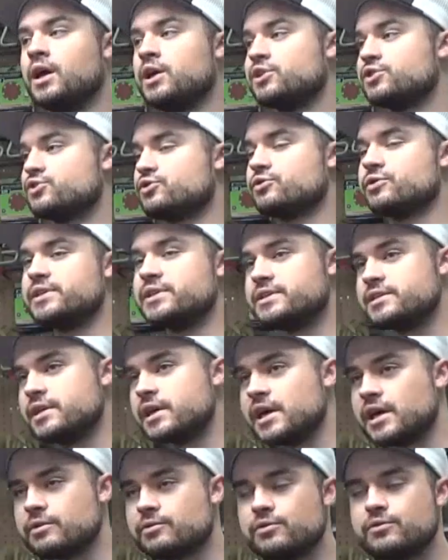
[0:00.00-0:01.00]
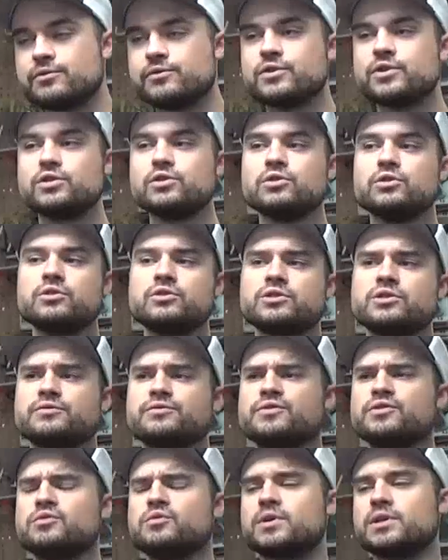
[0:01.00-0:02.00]
tree stand reviews,
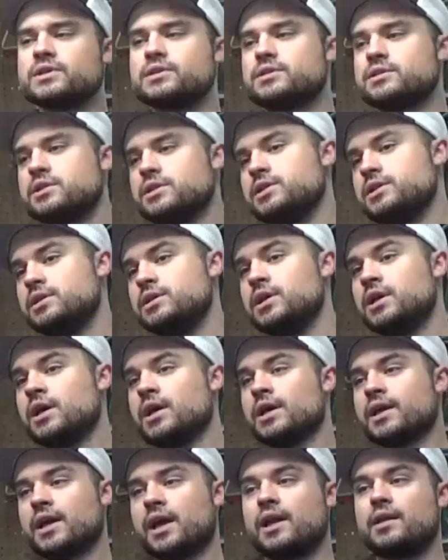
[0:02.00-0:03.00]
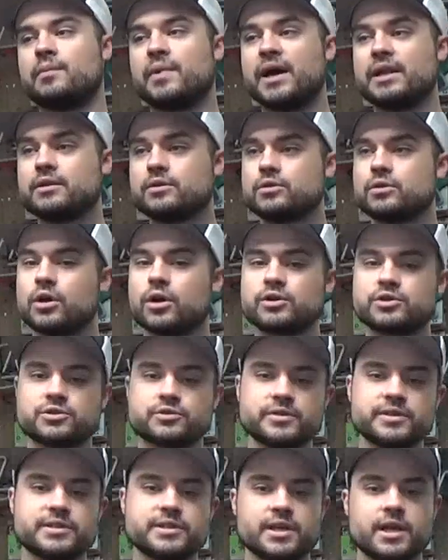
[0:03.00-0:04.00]
if you want to see kind of my little
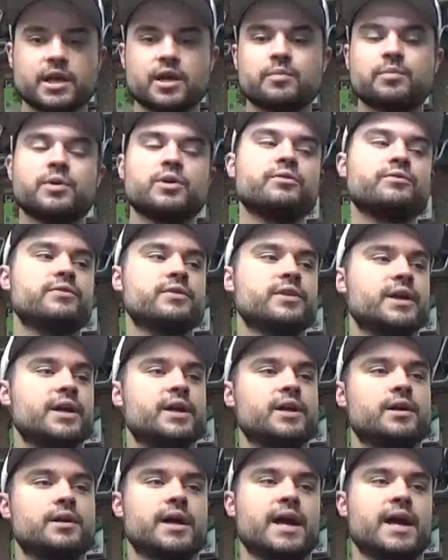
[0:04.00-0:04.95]
archery setup over there,